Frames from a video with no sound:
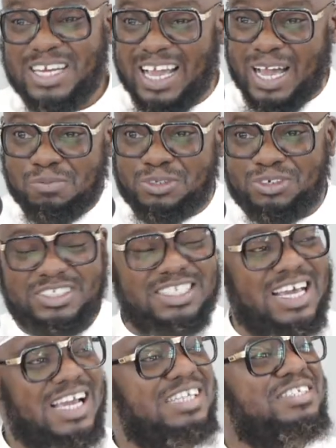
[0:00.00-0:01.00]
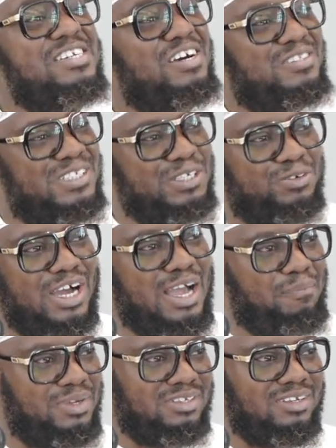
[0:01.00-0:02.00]
When Hamza was there, nothing could
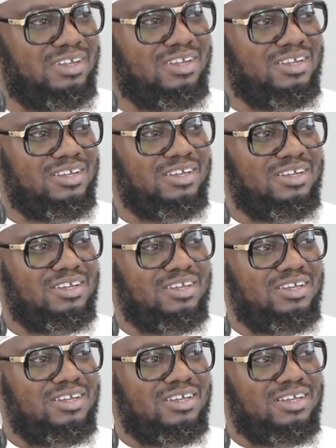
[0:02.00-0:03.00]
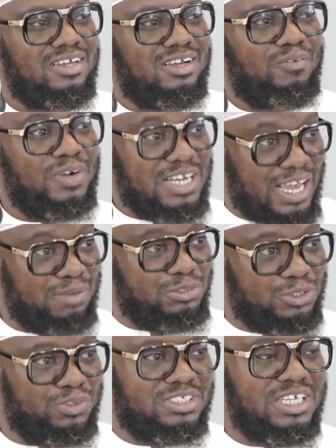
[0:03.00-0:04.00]
happen. When
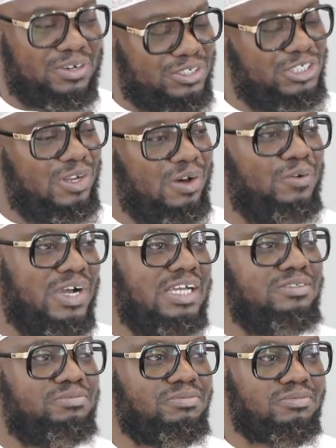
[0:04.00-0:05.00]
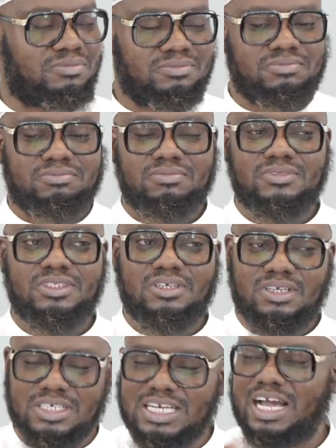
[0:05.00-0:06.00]
Hamza was there, radiallahu
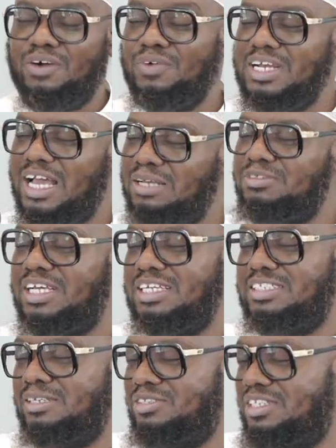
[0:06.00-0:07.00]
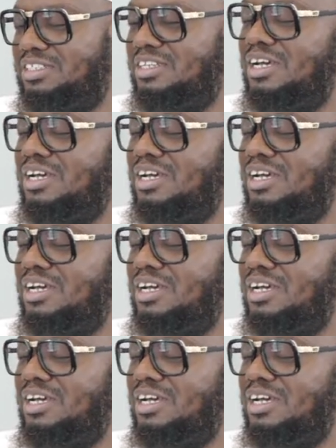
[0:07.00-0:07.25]
Now, when Hamza accepted